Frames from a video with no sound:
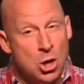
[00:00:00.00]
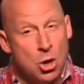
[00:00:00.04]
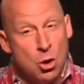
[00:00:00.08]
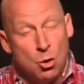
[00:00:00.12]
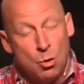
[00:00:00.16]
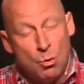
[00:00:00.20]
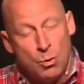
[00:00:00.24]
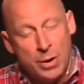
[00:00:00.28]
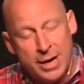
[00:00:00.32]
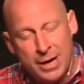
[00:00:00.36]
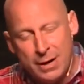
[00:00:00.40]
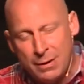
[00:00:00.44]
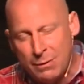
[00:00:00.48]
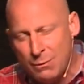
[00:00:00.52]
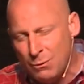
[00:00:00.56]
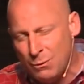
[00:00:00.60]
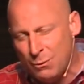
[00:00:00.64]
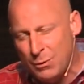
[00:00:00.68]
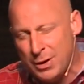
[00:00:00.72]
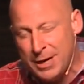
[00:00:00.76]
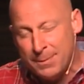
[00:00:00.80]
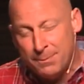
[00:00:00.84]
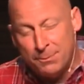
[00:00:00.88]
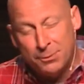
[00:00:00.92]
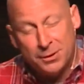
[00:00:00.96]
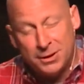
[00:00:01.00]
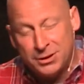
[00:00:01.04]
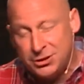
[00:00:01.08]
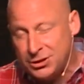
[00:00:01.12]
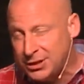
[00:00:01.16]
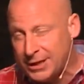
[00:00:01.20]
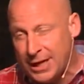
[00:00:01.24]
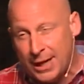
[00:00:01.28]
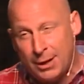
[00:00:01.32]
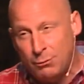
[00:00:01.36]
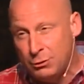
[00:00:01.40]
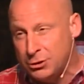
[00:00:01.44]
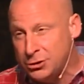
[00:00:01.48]
we
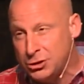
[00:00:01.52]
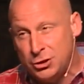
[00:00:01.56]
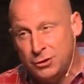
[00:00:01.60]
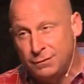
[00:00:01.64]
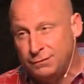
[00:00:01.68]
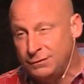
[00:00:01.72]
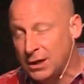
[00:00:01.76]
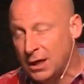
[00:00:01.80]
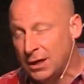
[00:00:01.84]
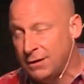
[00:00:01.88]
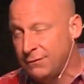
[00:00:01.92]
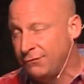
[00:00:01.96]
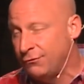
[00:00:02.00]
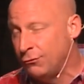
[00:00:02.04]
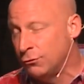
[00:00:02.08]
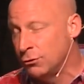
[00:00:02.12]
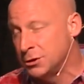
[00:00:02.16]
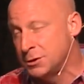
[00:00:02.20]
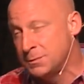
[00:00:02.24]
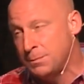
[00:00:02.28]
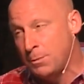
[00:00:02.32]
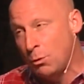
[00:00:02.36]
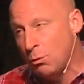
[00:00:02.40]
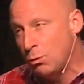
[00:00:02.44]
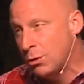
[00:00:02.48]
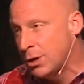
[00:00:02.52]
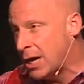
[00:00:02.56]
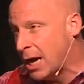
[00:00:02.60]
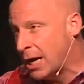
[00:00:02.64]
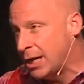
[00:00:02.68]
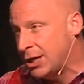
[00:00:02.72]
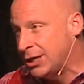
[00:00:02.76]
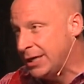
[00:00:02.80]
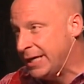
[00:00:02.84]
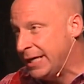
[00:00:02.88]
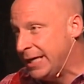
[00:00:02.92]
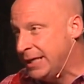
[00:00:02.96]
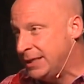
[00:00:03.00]
appreciate what you've done for us, but we're not
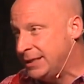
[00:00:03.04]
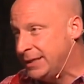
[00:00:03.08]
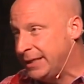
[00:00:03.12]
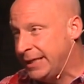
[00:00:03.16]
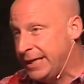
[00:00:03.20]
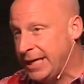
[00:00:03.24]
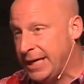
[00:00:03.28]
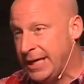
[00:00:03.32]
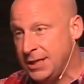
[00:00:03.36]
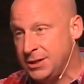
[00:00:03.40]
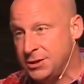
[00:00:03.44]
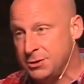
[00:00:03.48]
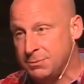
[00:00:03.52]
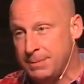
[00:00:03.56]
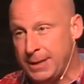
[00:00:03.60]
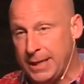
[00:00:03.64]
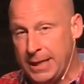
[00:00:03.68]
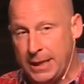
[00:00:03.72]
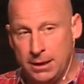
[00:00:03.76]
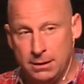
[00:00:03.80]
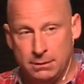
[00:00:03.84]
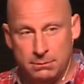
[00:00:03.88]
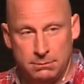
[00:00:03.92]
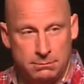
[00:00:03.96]
going to eat the king's meat.